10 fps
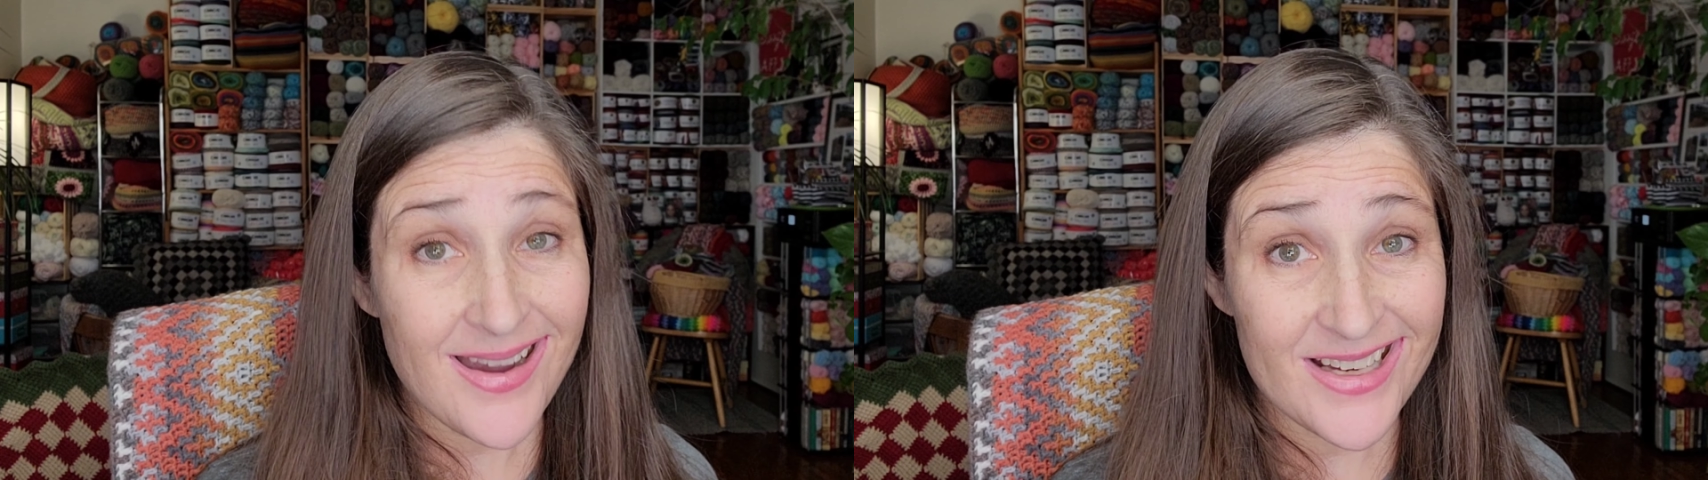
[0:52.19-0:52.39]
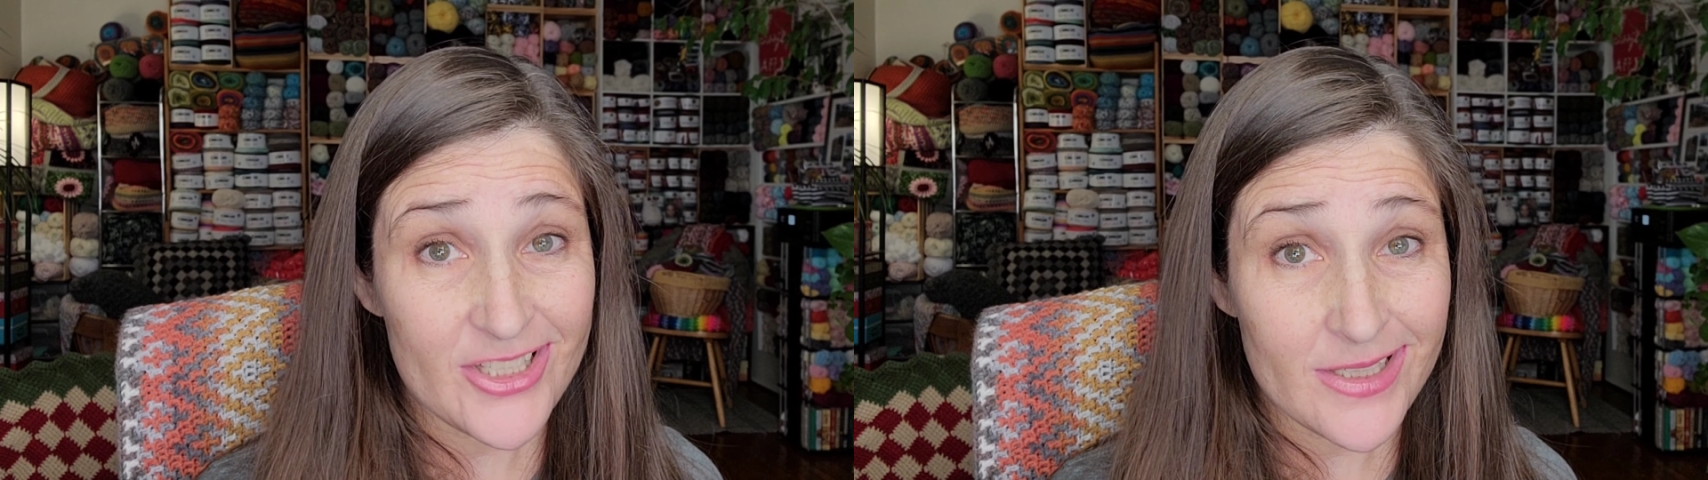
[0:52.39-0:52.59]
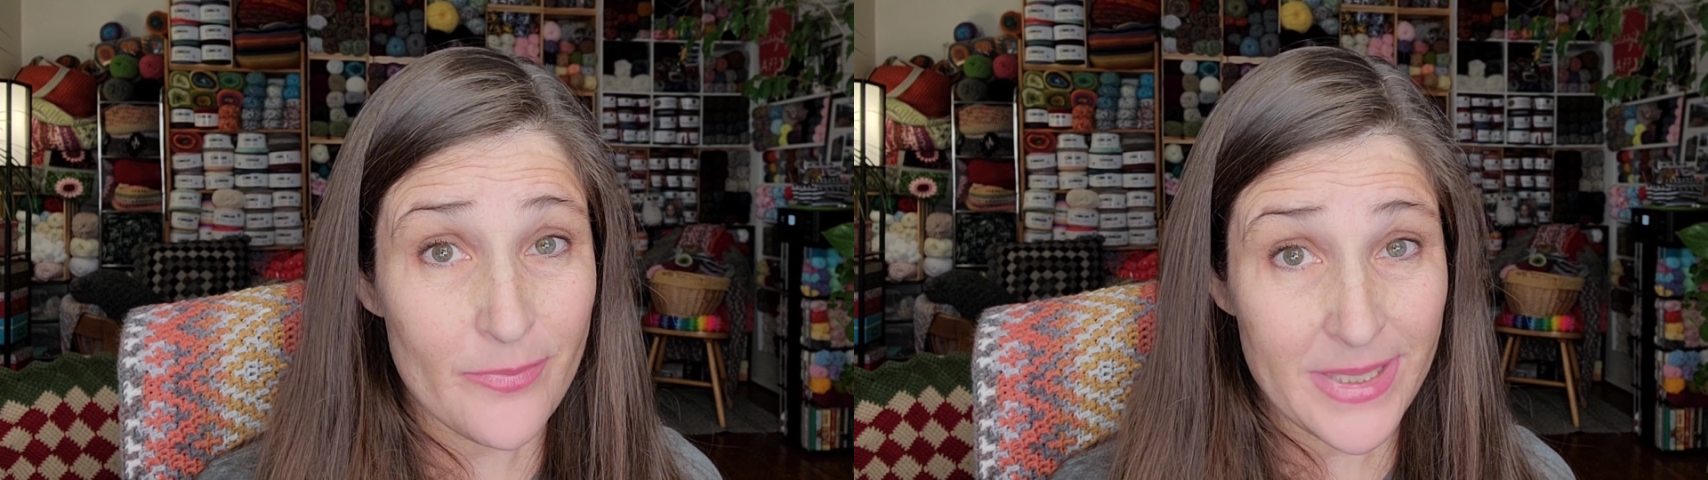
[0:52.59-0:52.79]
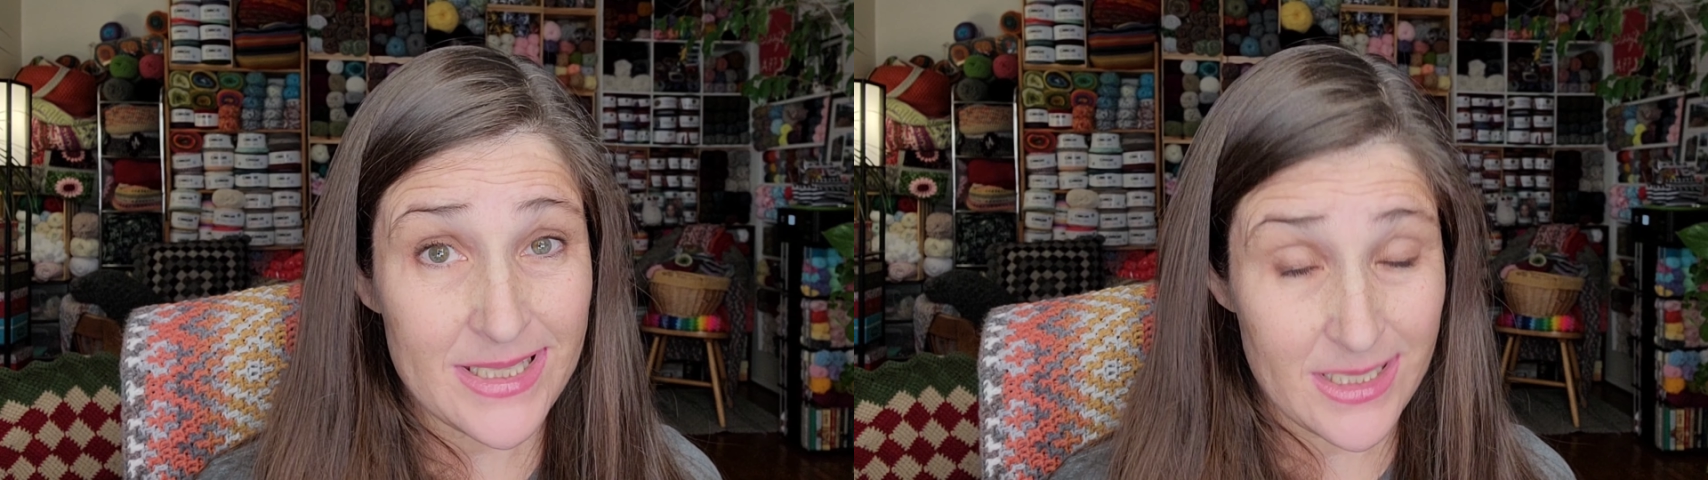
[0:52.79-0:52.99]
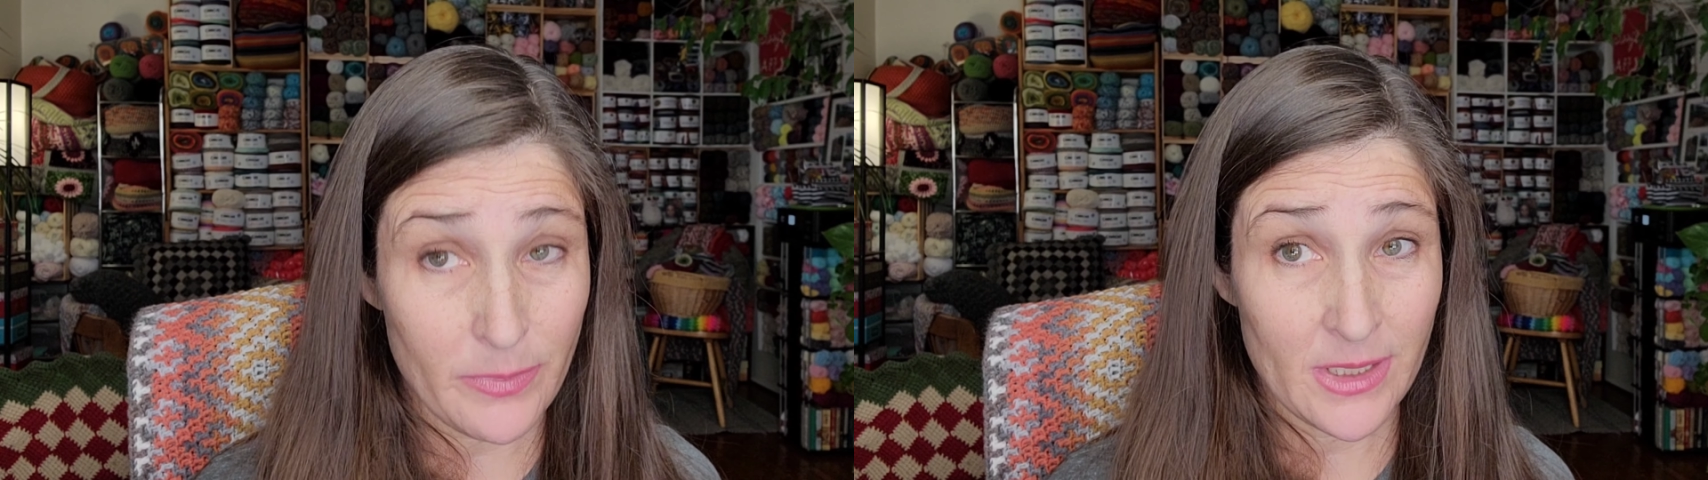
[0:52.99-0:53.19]
I just got my
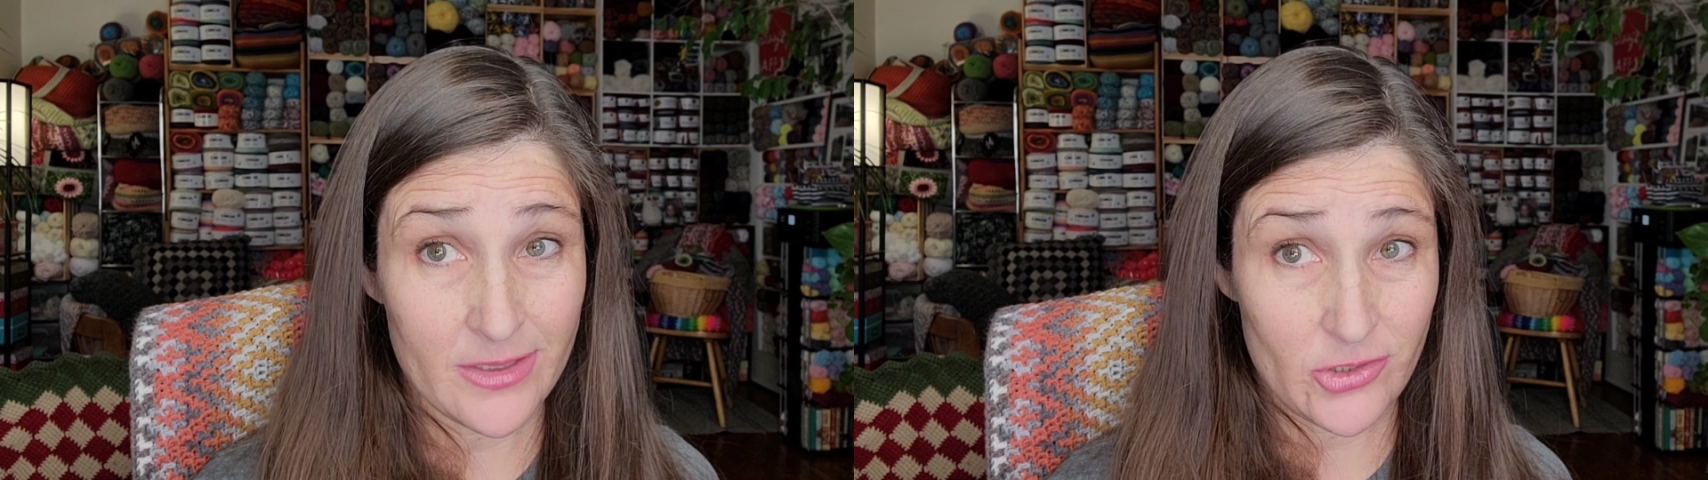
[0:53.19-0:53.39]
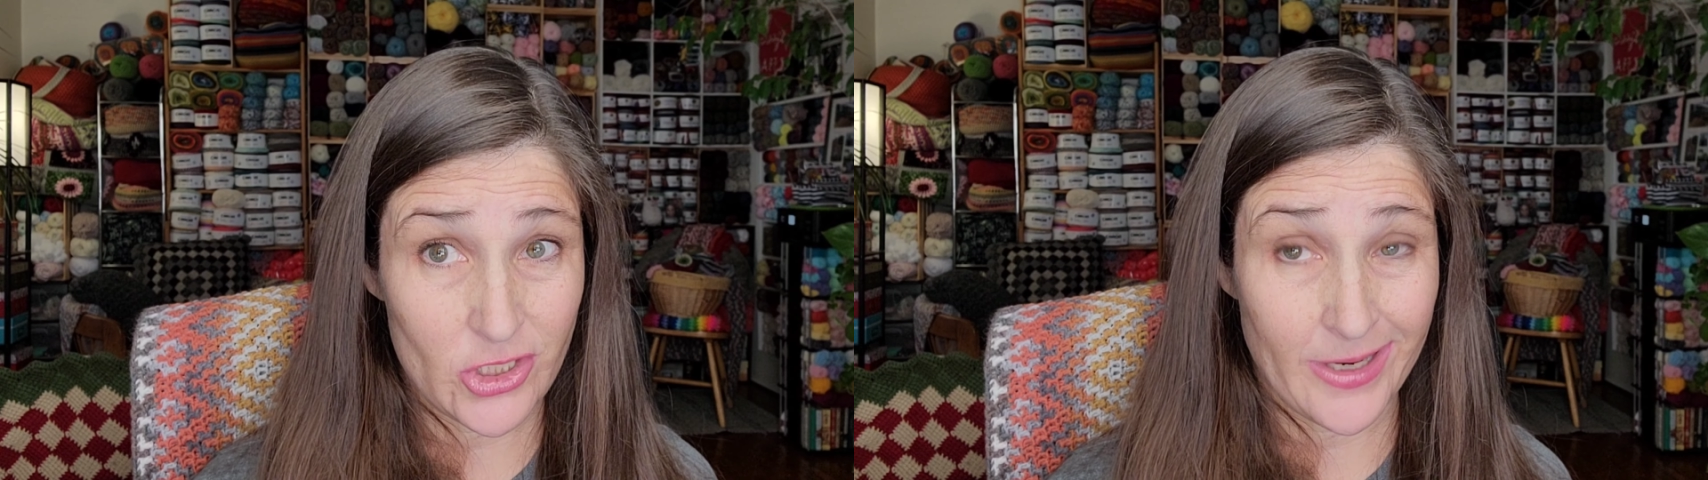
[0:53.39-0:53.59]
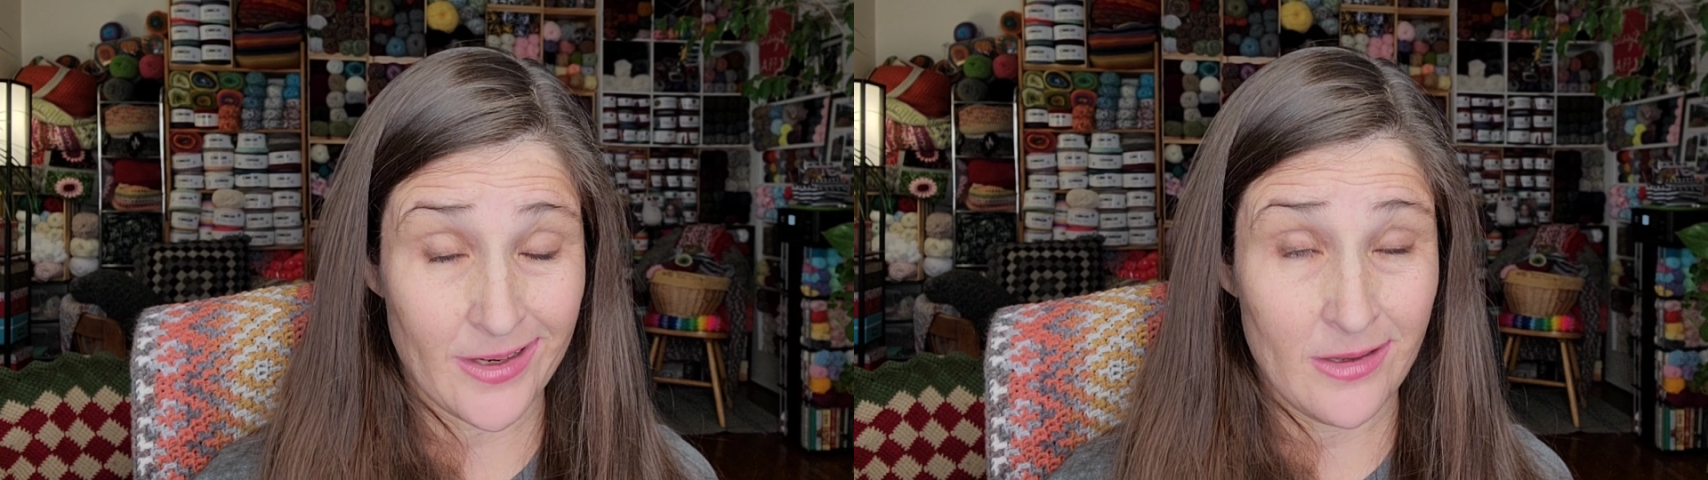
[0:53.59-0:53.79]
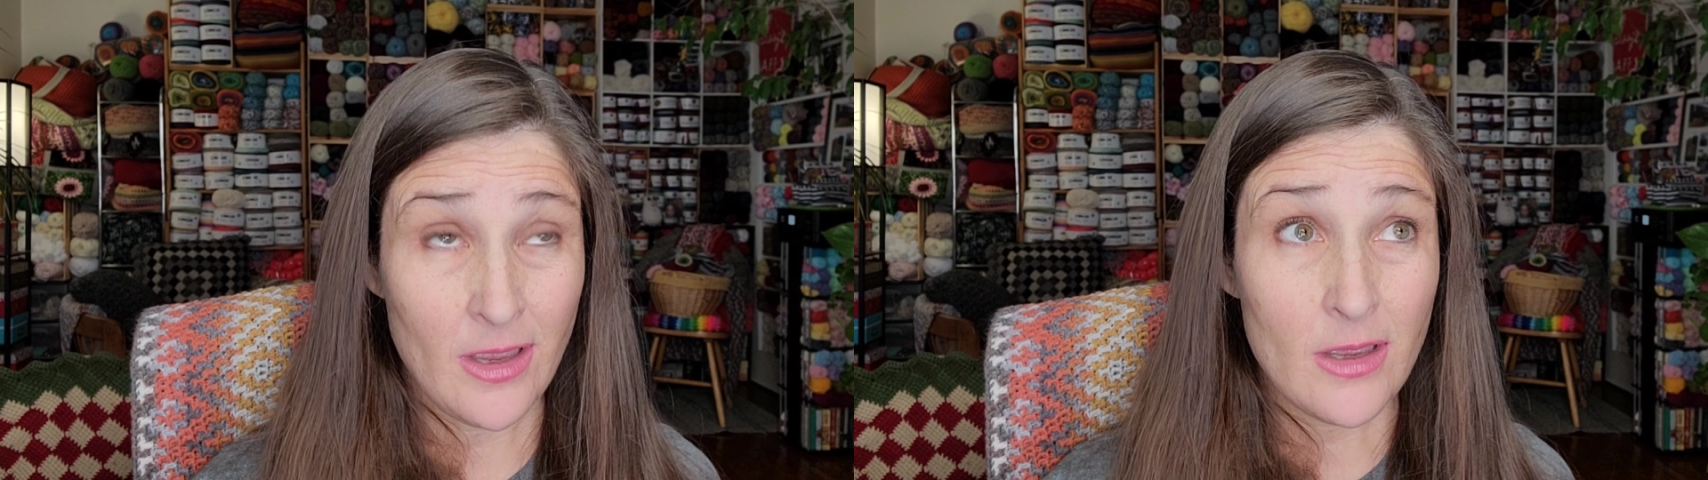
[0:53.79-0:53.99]
stimulus check.